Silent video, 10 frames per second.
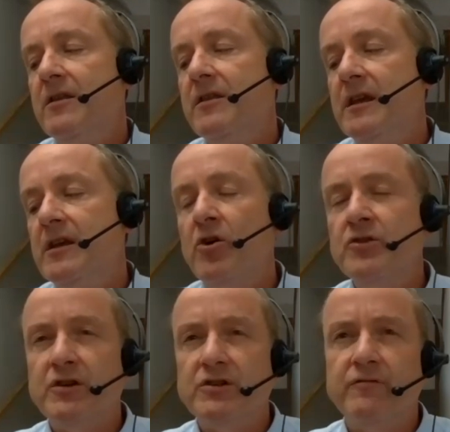the
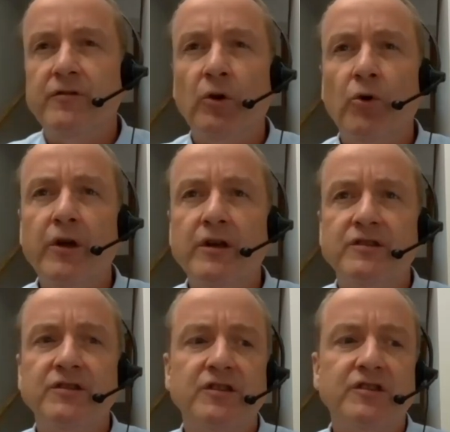conduct of the
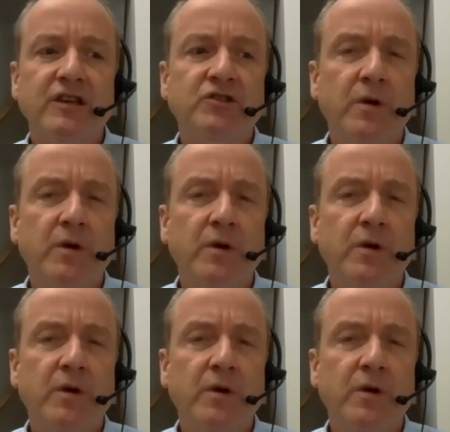lawyers, and suggest